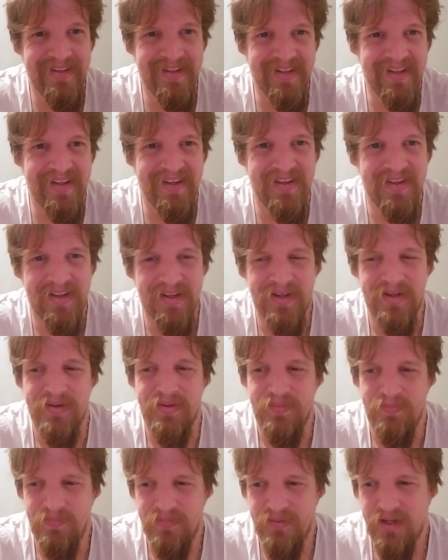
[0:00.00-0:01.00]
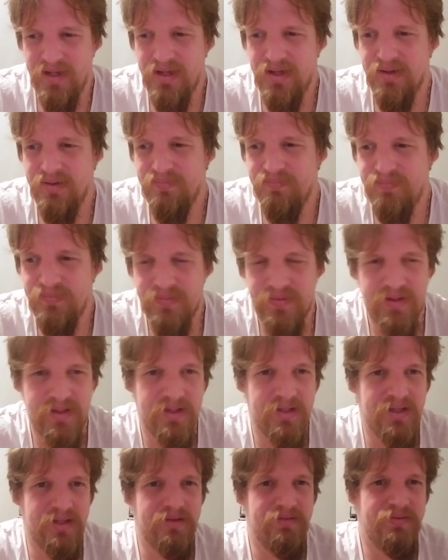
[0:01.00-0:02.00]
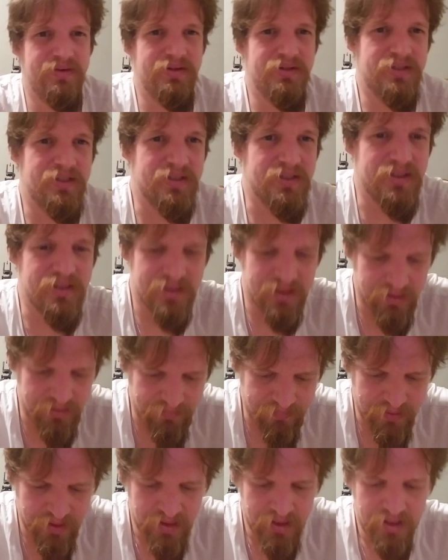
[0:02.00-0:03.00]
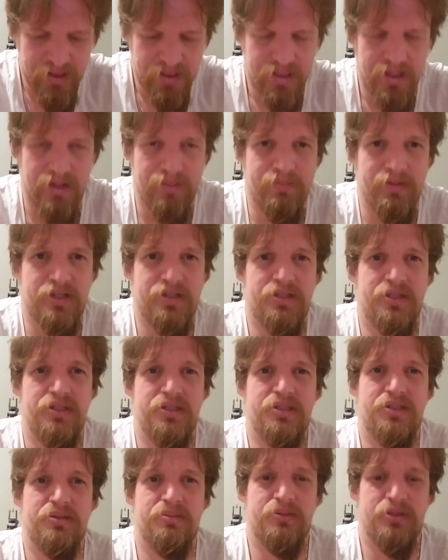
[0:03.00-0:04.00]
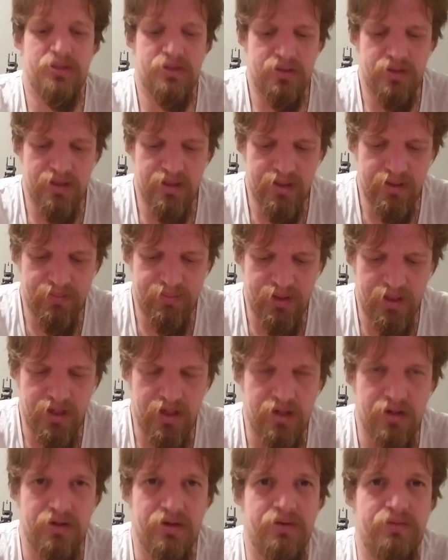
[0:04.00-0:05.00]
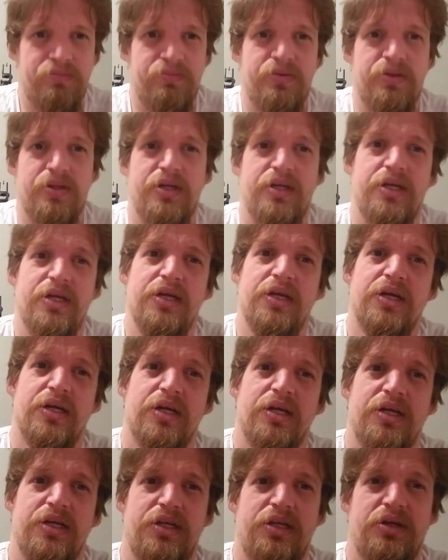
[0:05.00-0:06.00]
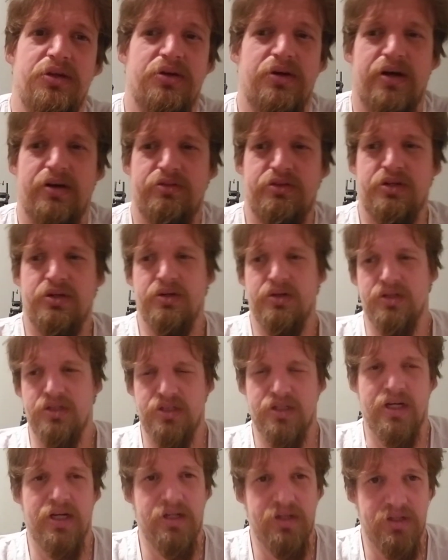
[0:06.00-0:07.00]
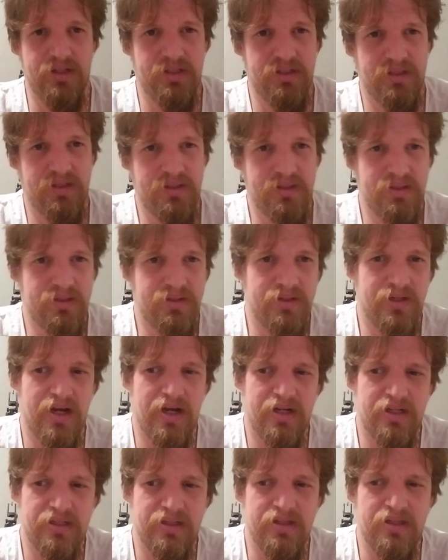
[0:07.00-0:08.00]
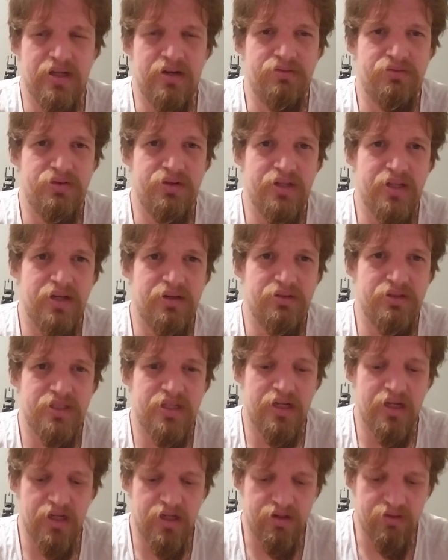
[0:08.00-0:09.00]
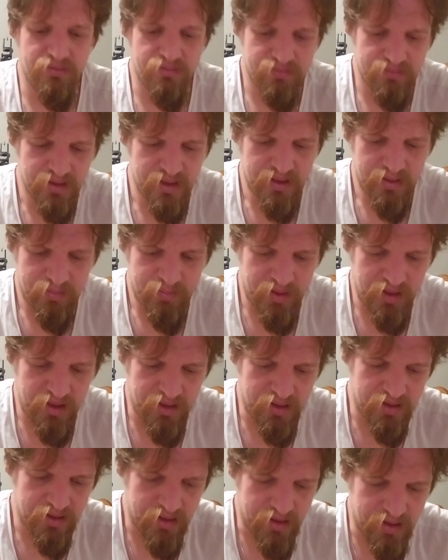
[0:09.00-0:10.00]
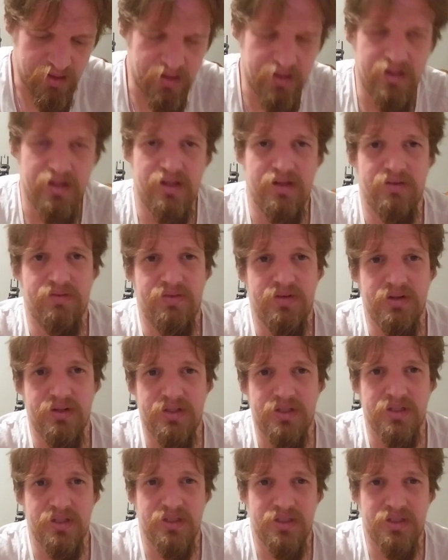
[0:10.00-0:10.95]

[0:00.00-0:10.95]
Uh, yeah, in the future. So, yeah, make sure you subscribe, and hopefully, you don't have to go try to extract the loved one that was taken, but uh, in the future.